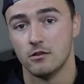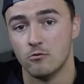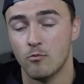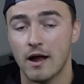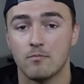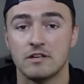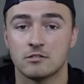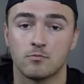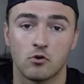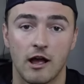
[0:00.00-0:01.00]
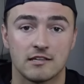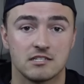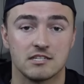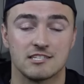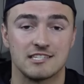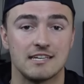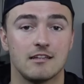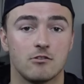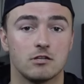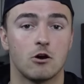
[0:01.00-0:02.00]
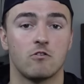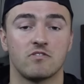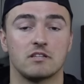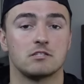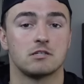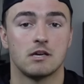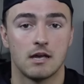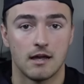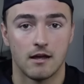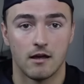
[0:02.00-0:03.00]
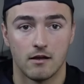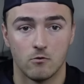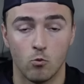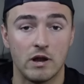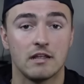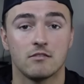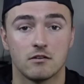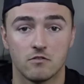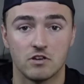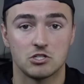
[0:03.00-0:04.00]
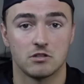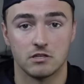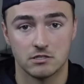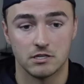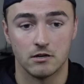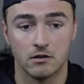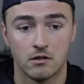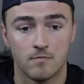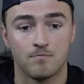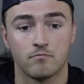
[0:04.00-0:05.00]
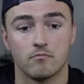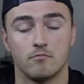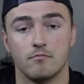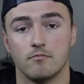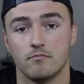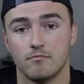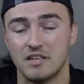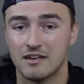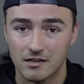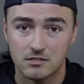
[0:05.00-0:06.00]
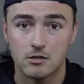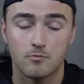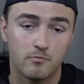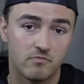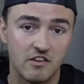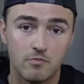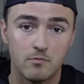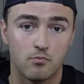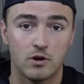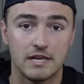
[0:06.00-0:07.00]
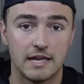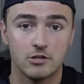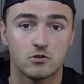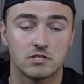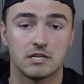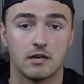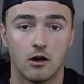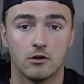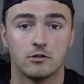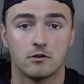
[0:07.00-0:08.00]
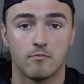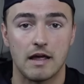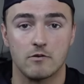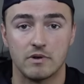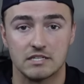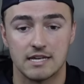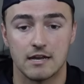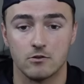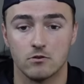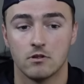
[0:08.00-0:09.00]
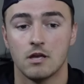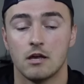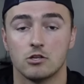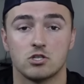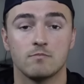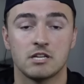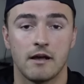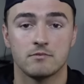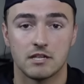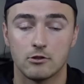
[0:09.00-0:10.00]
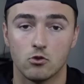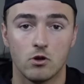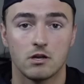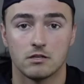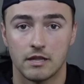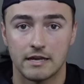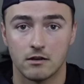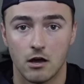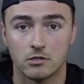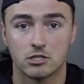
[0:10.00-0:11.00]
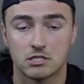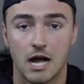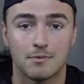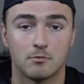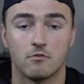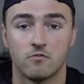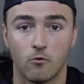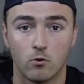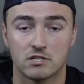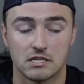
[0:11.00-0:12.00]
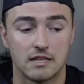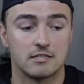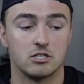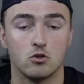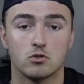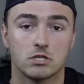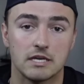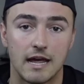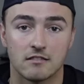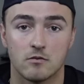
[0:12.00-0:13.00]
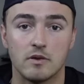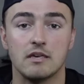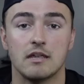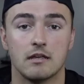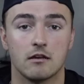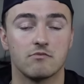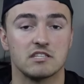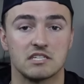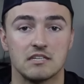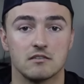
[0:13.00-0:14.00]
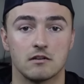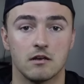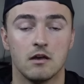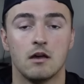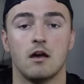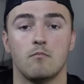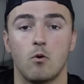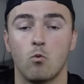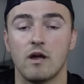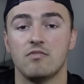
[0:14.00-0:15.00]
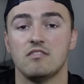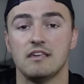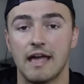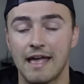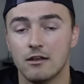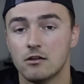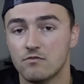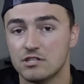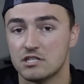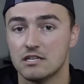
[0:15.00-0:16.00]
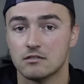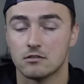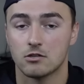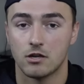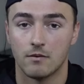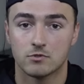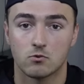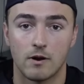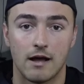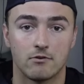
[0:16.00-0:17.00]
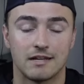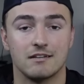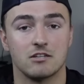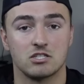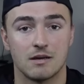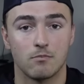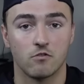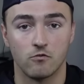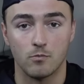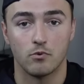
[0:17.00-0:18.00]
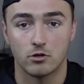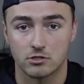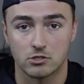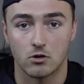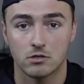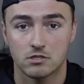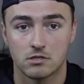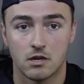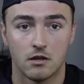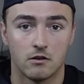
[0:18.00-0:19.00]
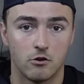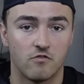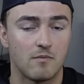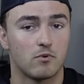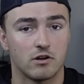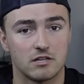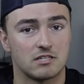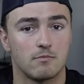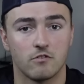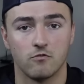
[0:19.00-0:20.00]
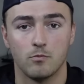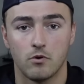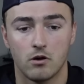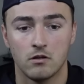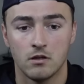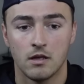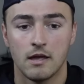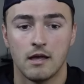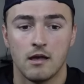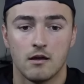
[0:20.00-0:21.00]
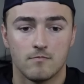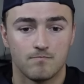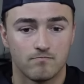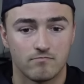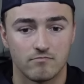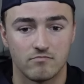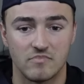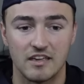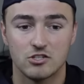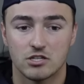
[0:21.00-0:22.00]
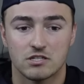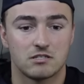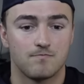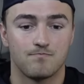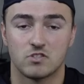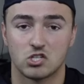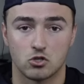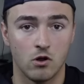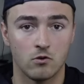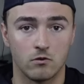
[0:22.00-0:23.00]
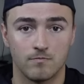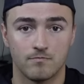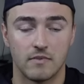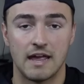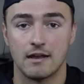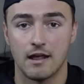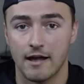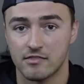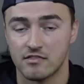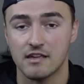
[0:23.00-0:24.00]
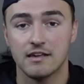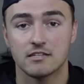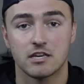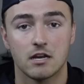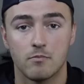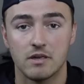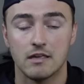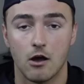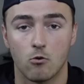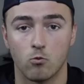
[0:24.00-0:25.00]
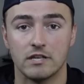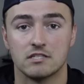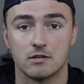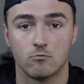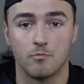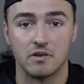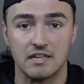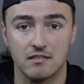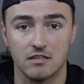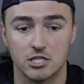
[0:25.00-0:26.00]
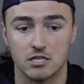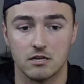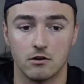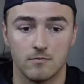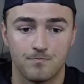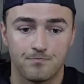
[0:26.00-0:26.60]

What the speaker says: You might be surprised to see the Dolphins winning the division this year, because they've been pretty interesting under Mike McDaniel. Sometimes they look like an unstoppable force, and that's usually at the beginning of the season. But when the end of the season comes around and December football starts, November and December football, they just struggle. And I think it's going to be a rinse and repeat this year.